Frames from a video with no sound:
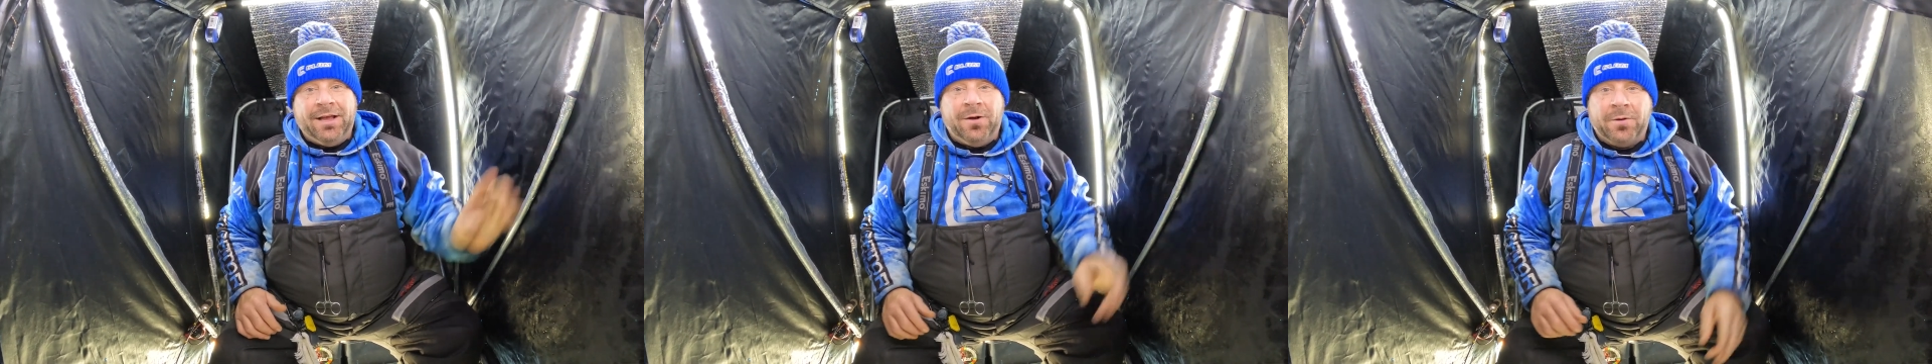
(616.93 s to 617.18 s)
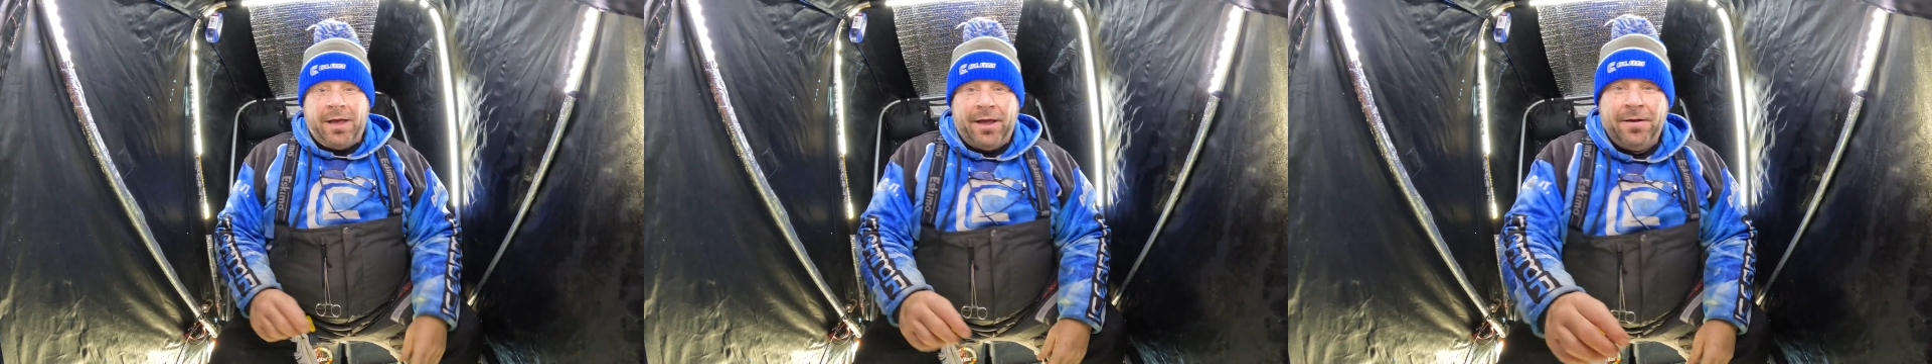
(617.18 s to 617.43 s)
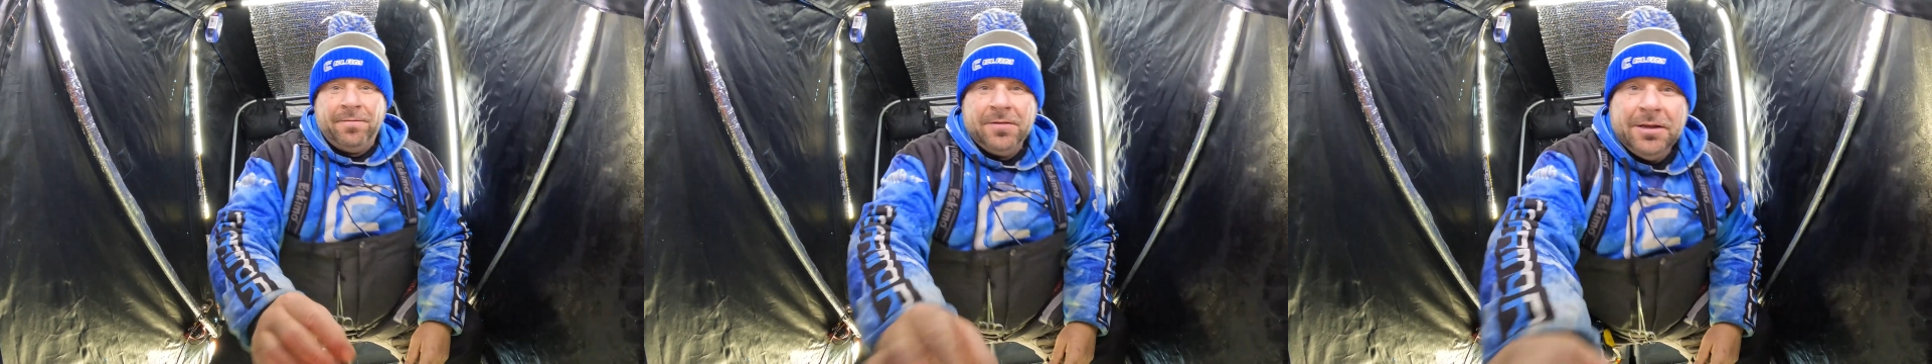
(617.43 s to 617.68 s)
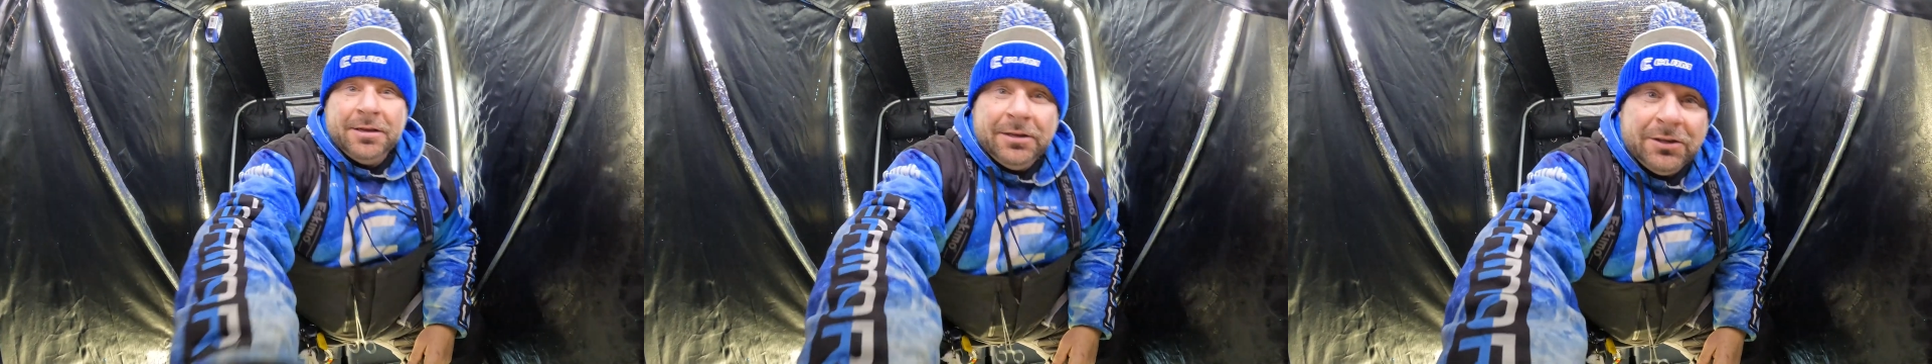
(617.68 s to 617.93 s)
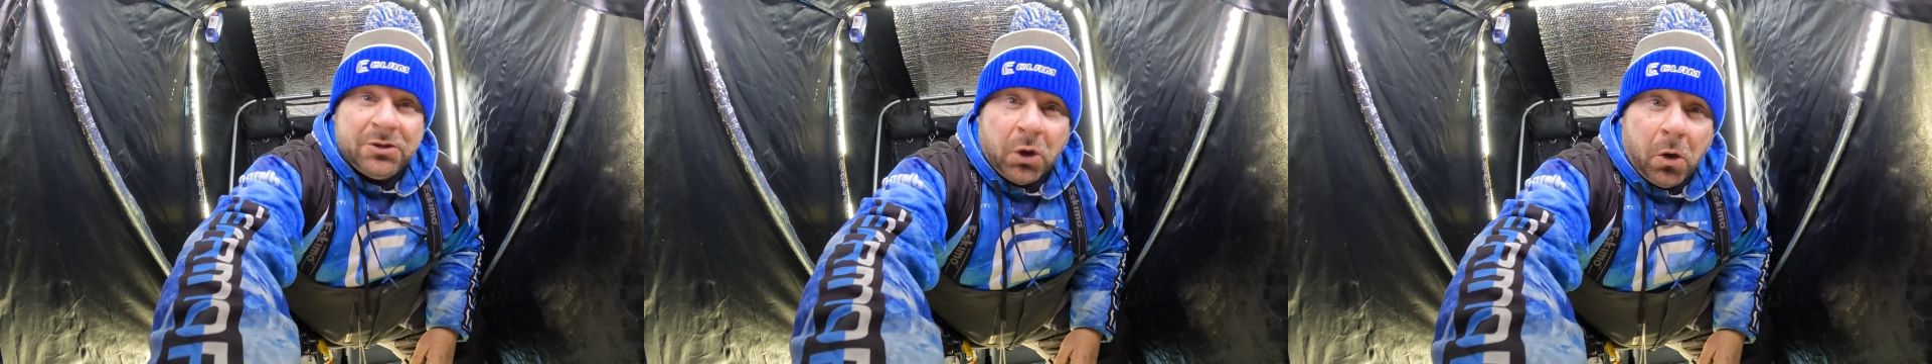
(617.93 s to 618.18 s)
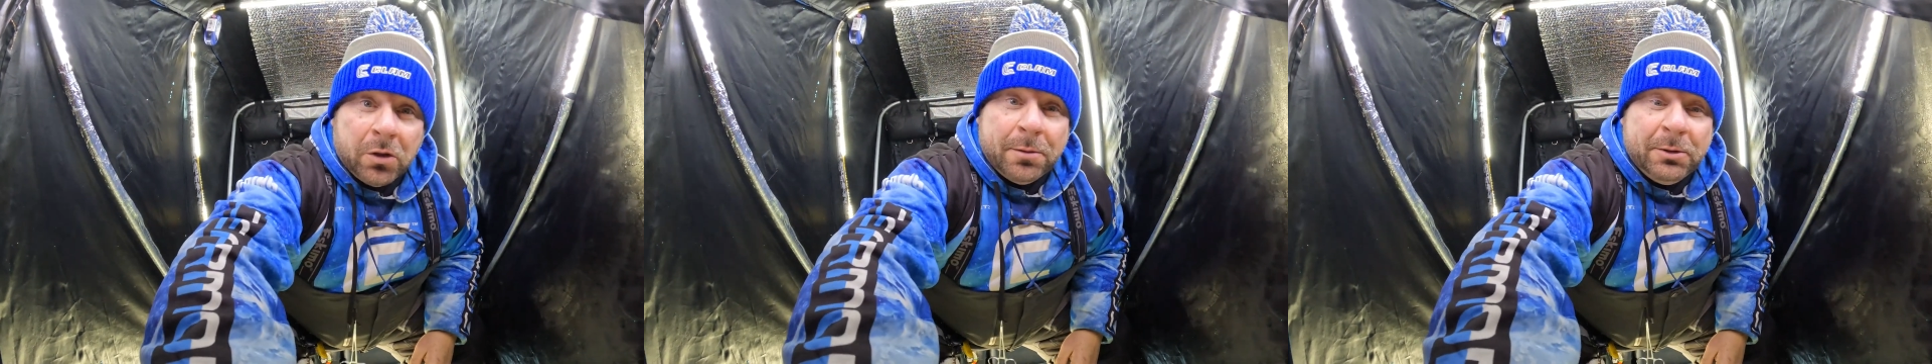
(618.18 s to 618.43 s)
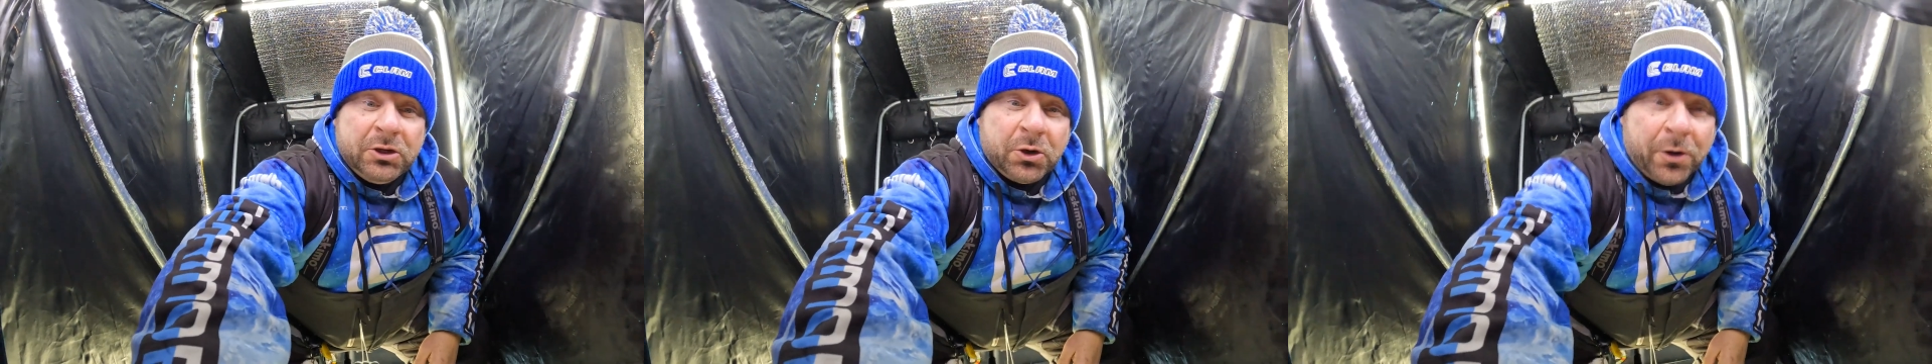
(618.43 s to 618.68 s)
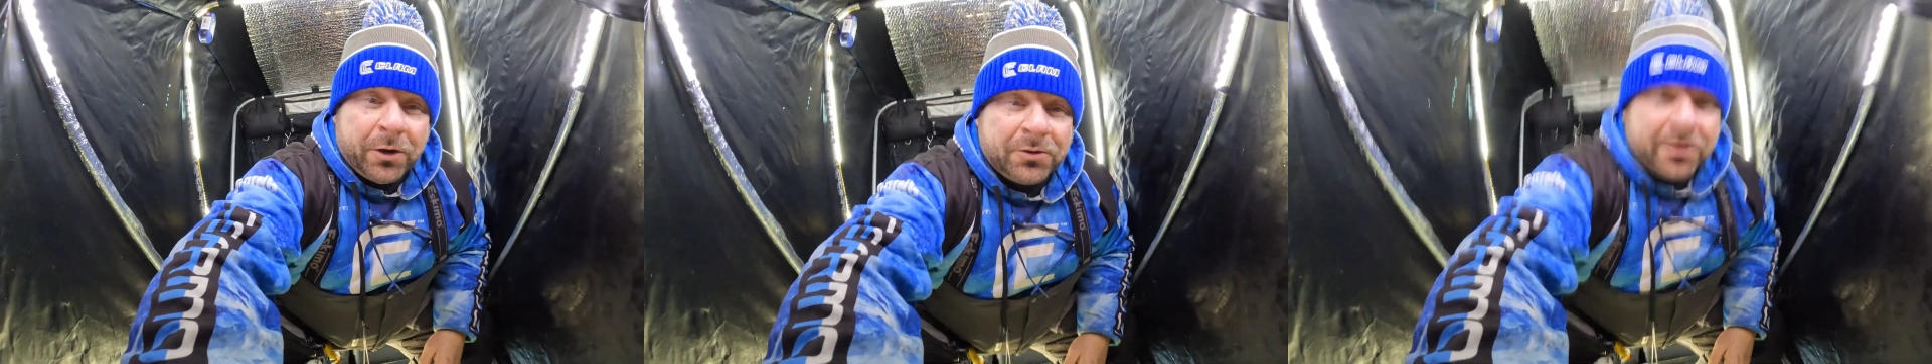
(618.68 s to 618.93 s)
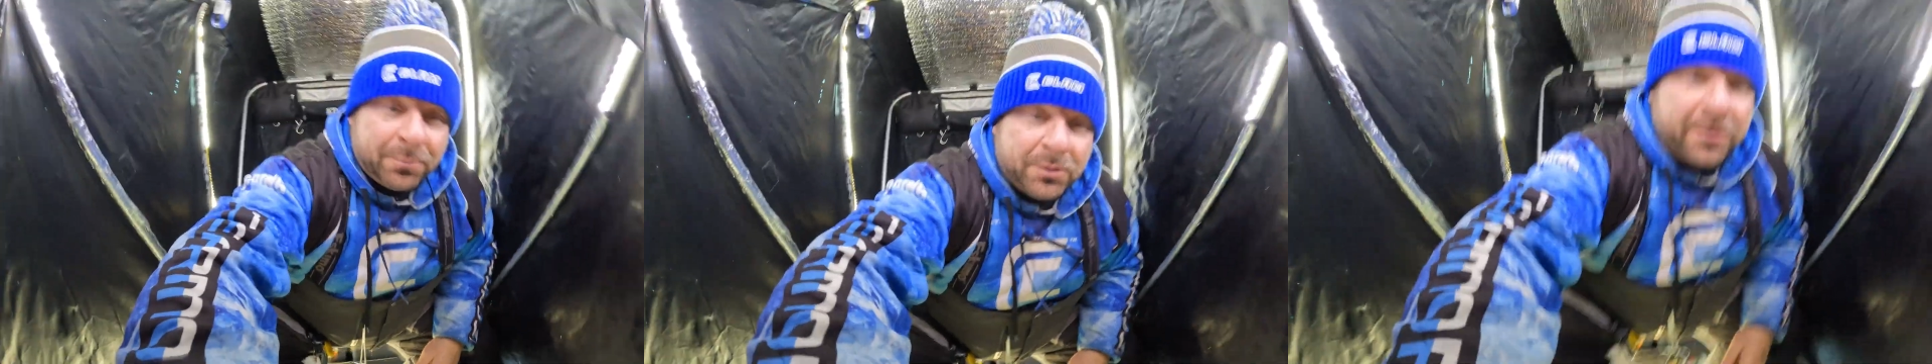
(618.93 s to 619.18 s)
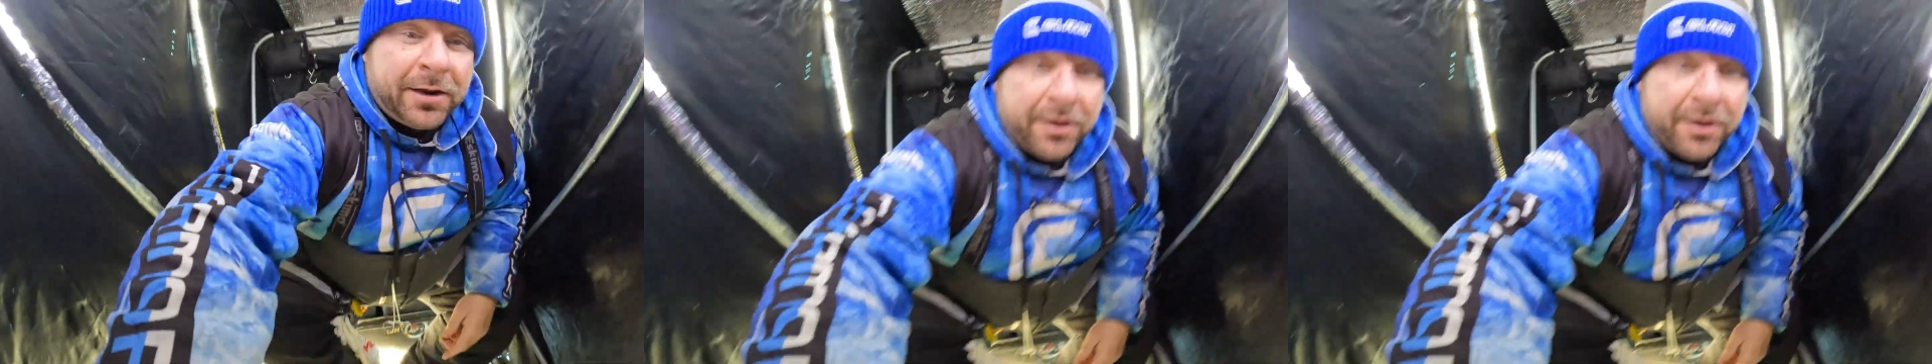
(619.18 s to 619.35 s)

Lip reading: Okay, so let me show you something